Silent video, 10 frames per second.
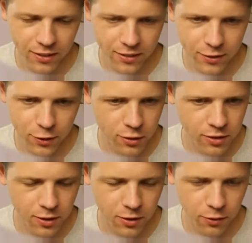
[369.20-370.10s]

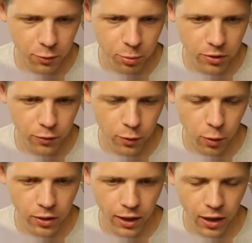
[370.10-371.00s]
there's a different bit of
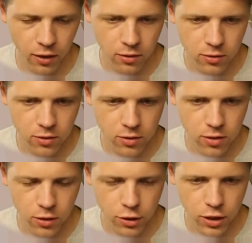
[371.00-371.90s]
code that handles the
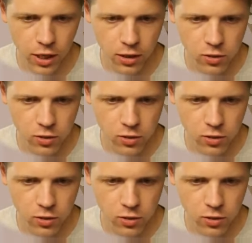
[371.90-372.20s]
exchange